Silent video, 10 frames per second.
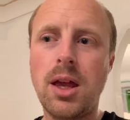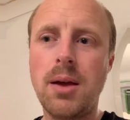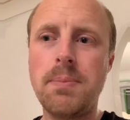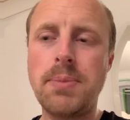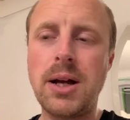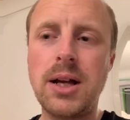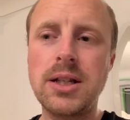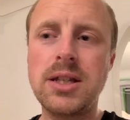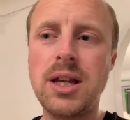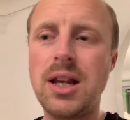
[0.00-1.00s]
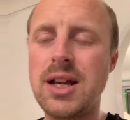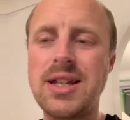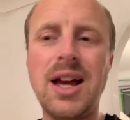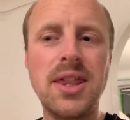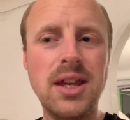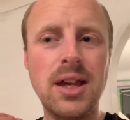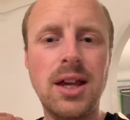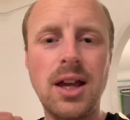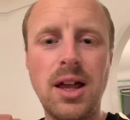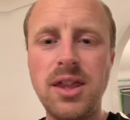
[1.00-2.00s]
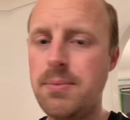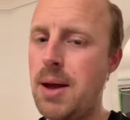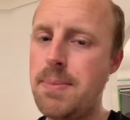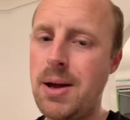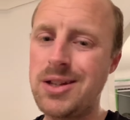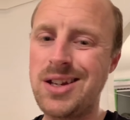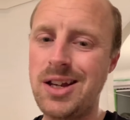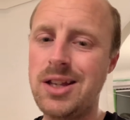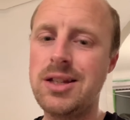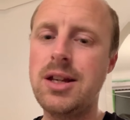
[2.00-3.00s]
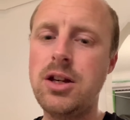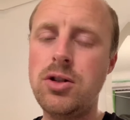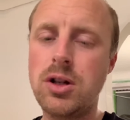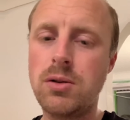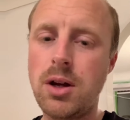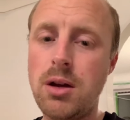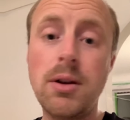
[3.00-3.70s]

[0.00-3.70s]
but like I say, I think I think PayPal is going to continue to grow.